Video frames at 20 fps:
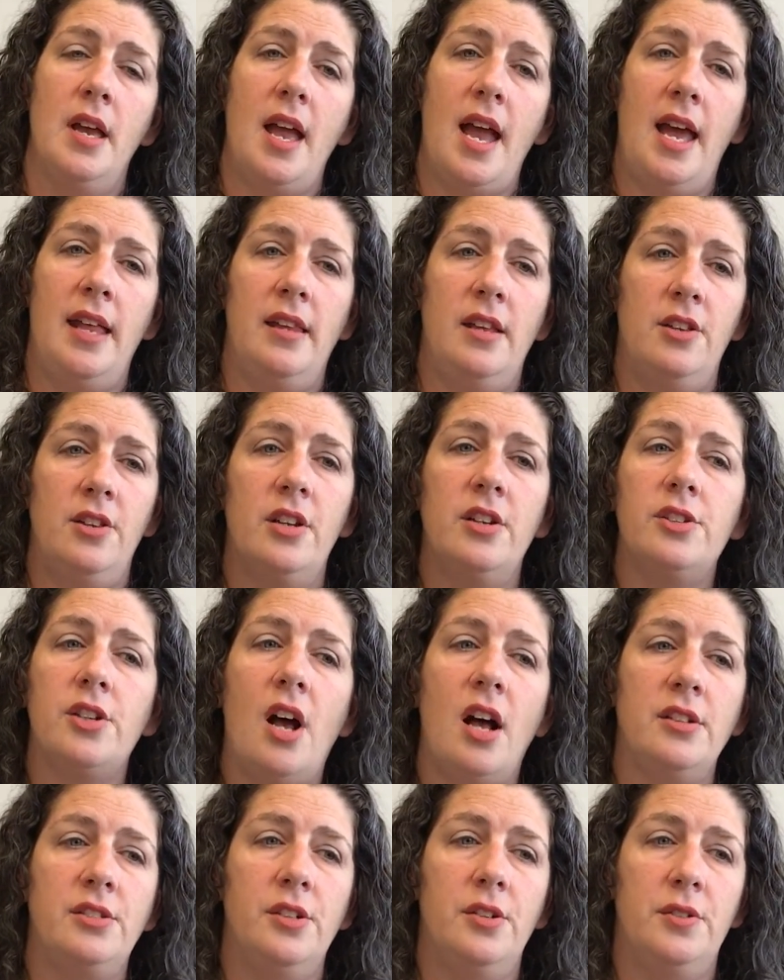And then there's
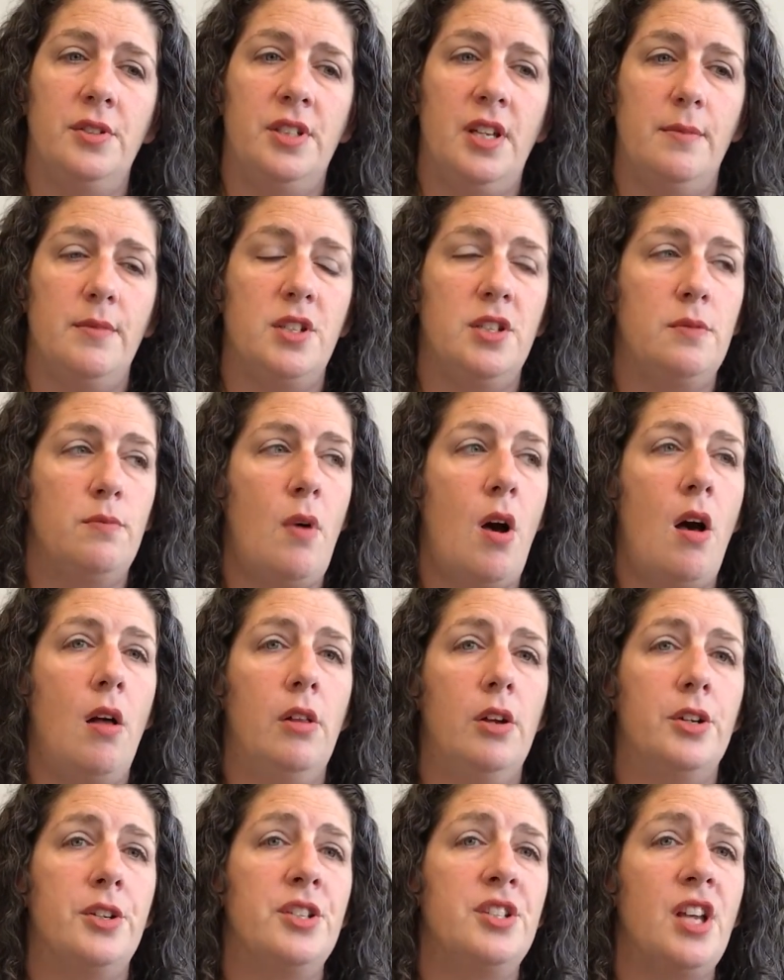also some
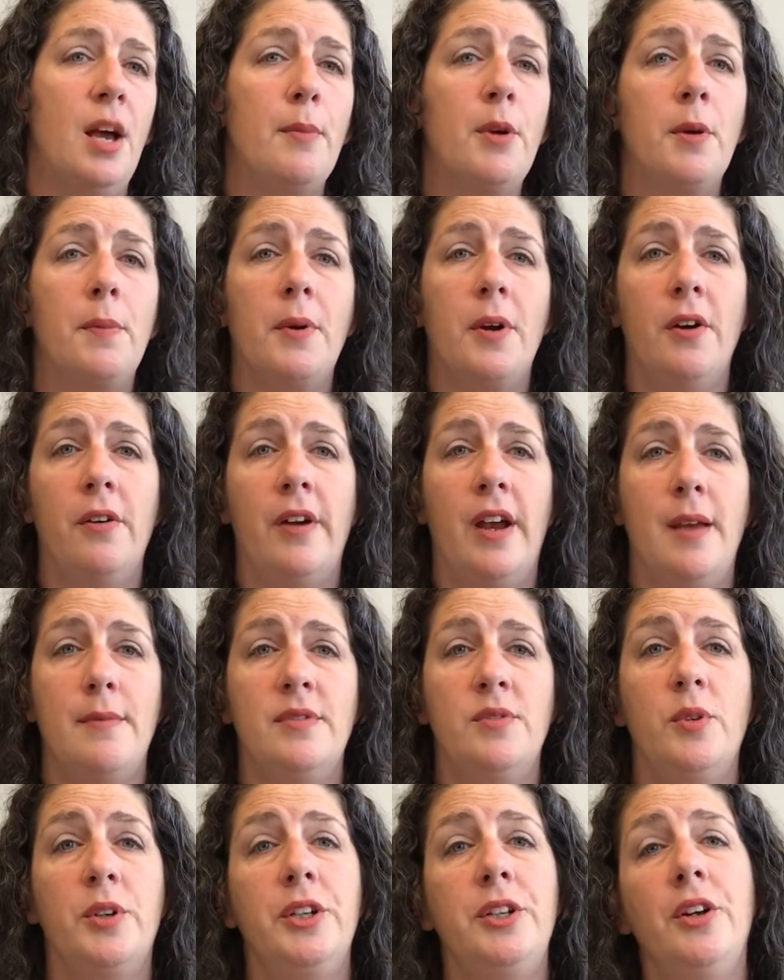smaller summer
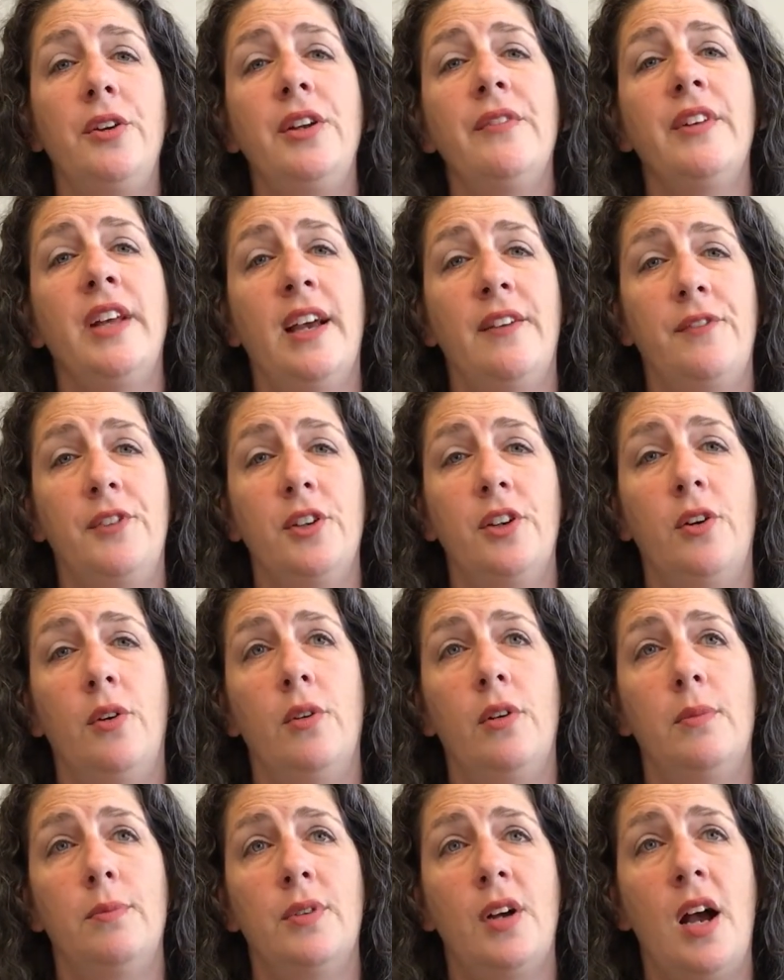programs where you don't even have to
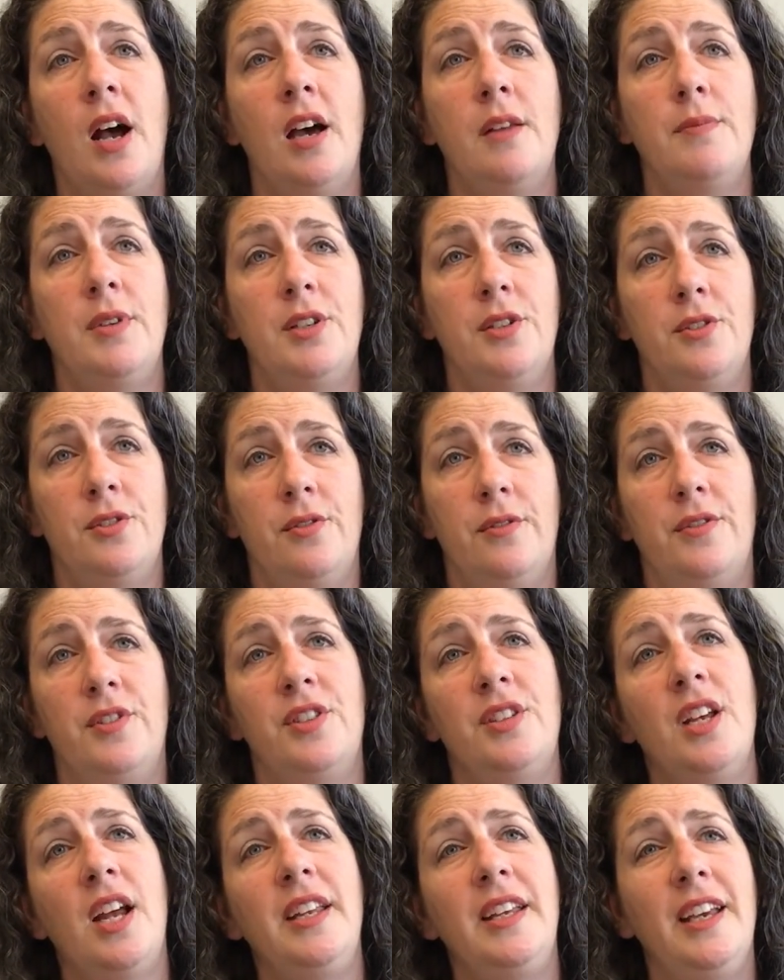go abroad, but you're sort of
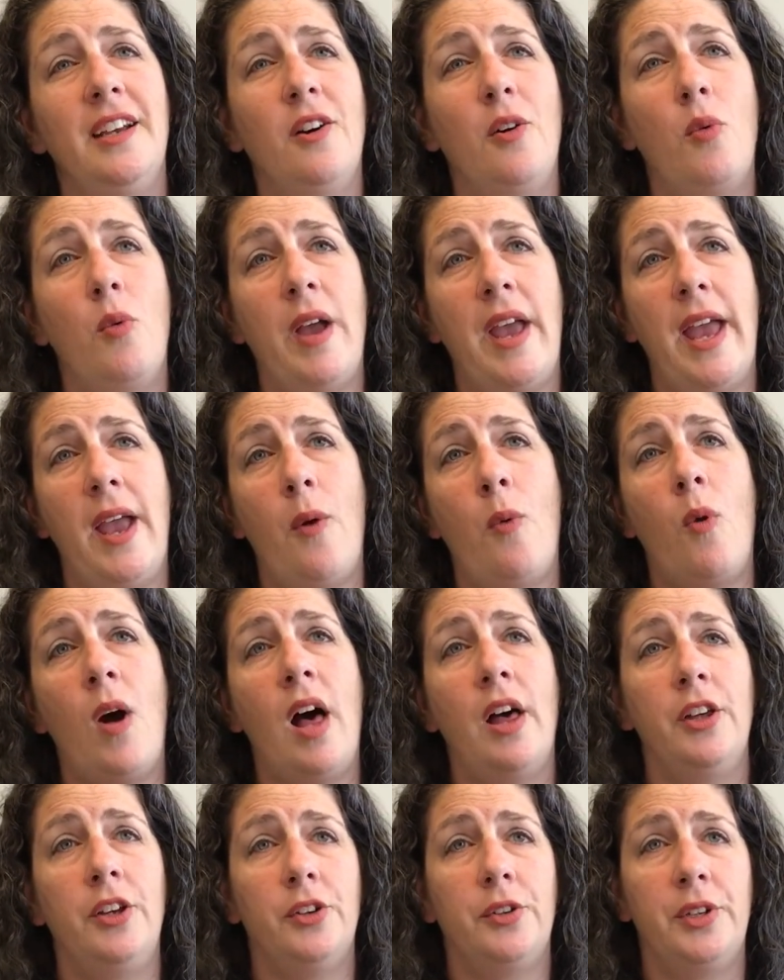studying away
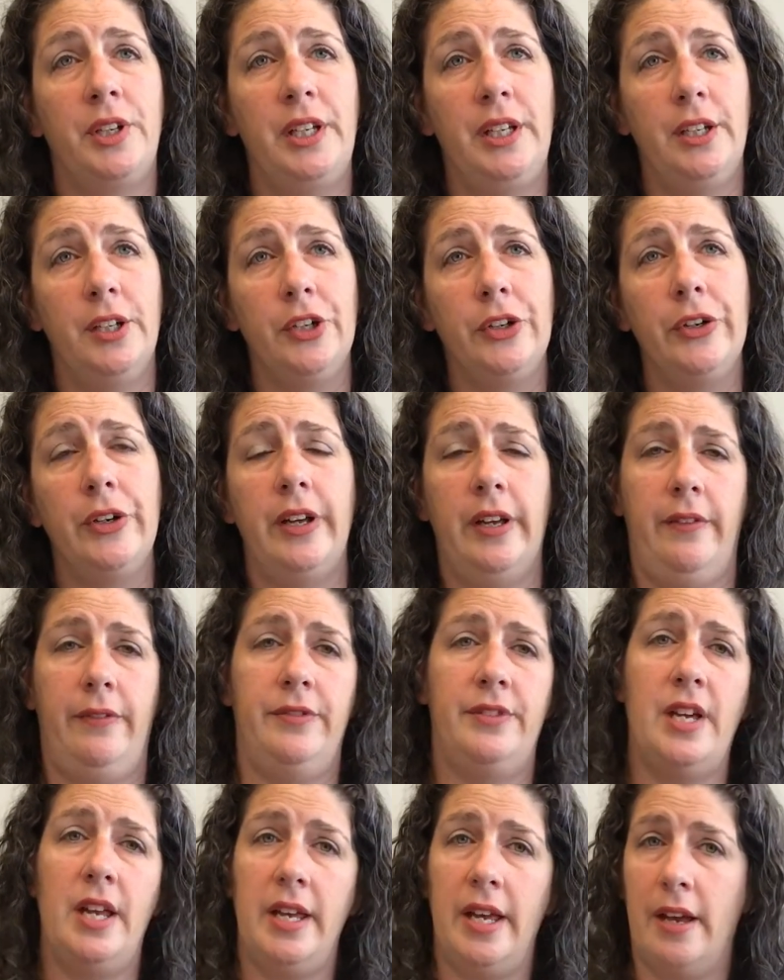while you're here if
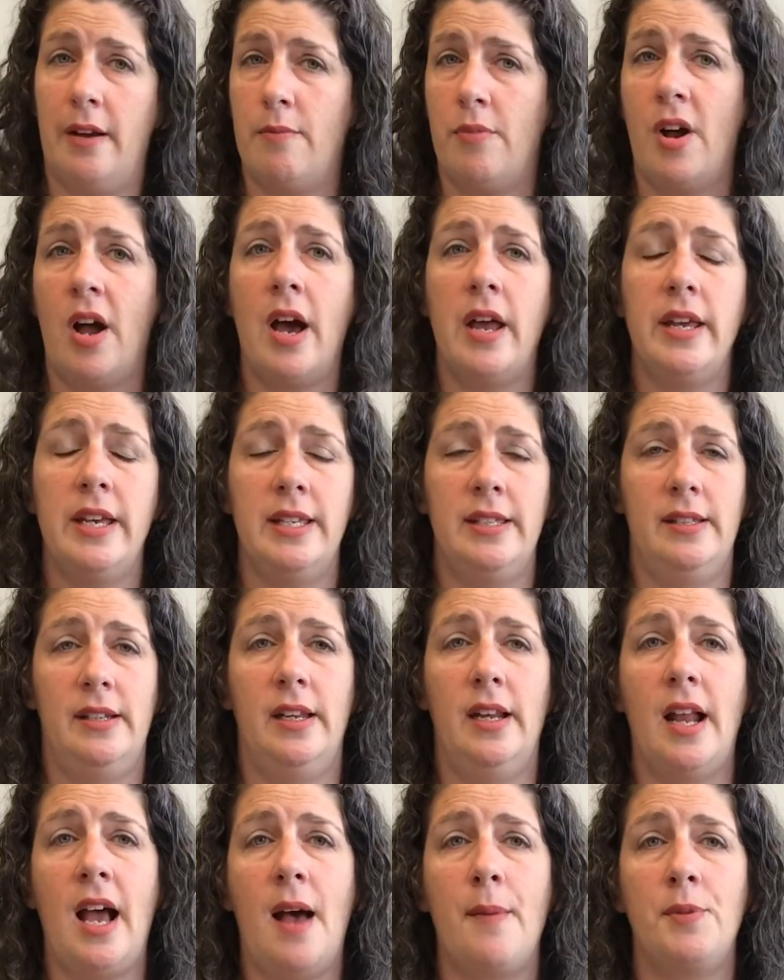studying abroad isn't
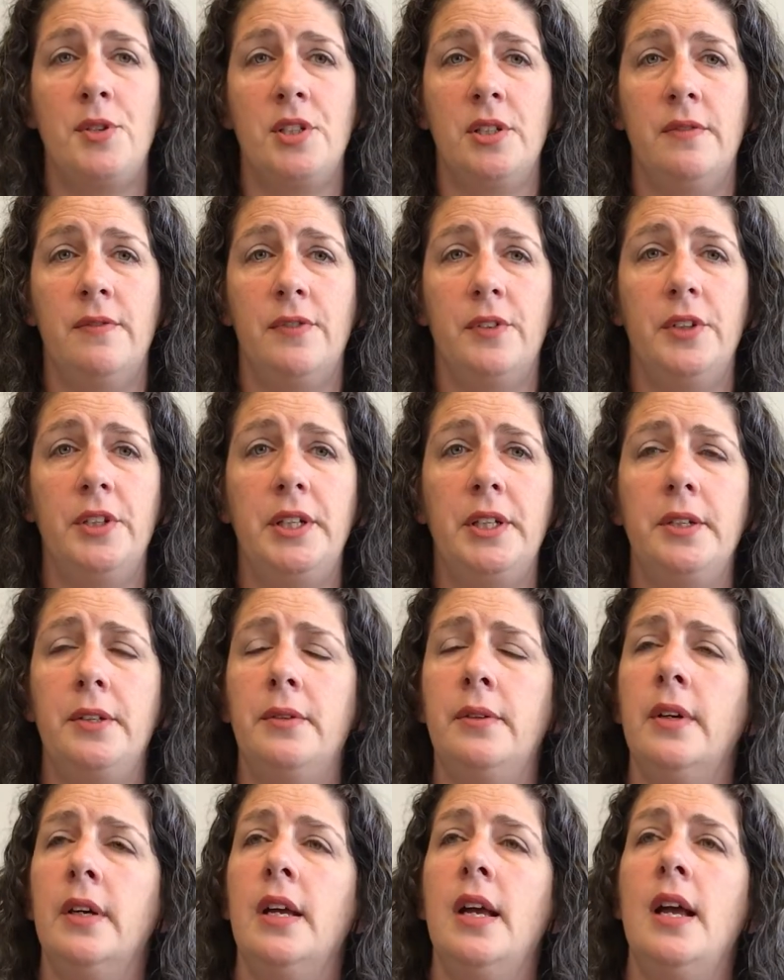an option for you.